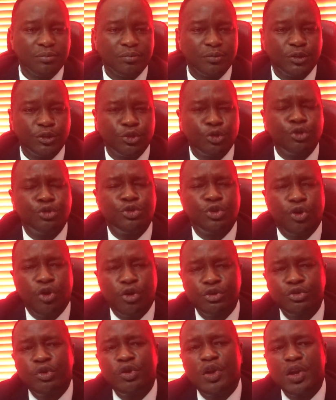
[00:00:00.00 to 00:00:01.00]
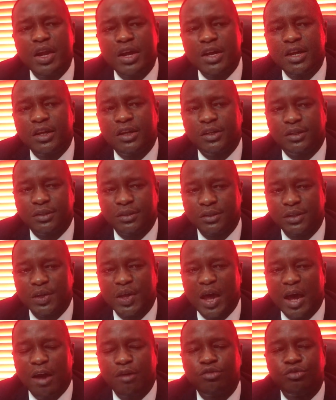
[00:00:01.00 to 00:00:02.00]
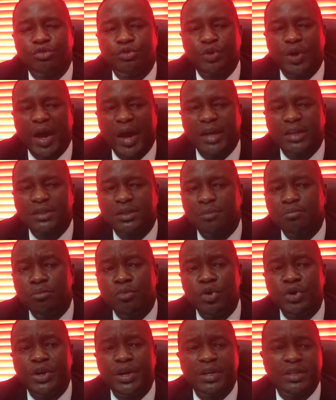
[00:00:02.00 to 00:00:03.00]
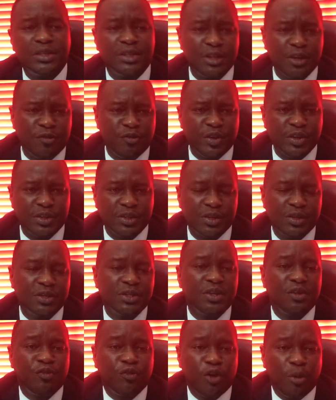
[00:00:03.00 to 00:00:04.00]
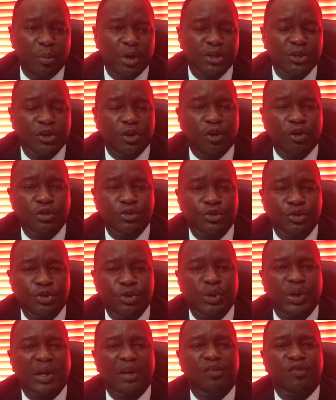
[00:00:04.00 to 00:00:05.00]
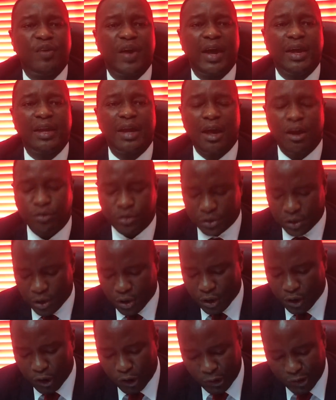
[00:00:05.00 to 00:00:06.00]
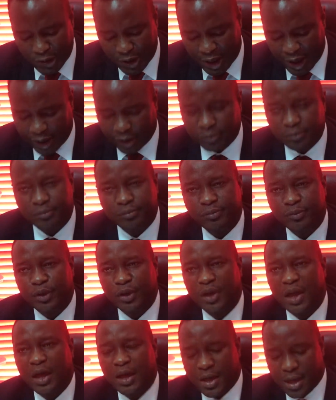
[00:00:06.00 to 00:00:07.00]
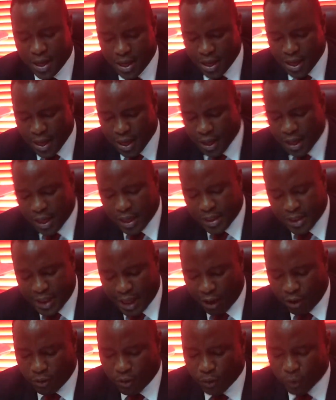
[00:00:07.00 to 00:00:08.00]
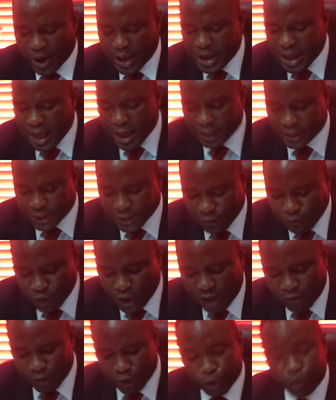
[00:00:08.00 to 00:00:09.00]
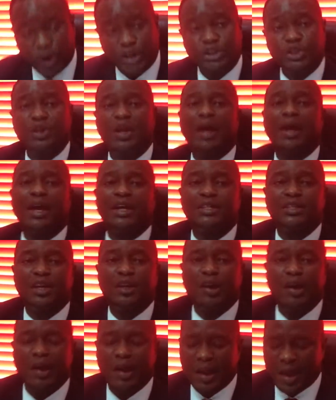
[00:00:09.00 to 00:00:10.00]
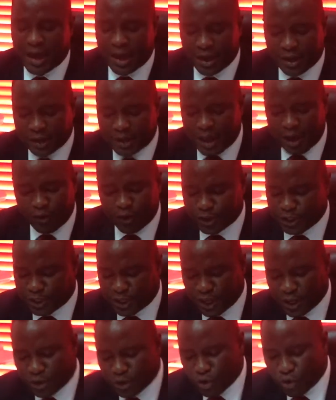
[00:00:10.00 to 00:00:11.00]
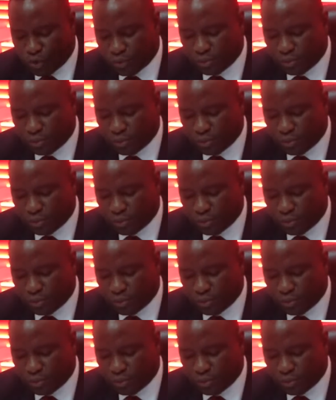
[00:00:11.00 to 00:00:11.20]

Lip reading: So you should also learn how to write modern CVs. This information also you can find out online. Now, when asked if you have a question, like I said earlier, never say no.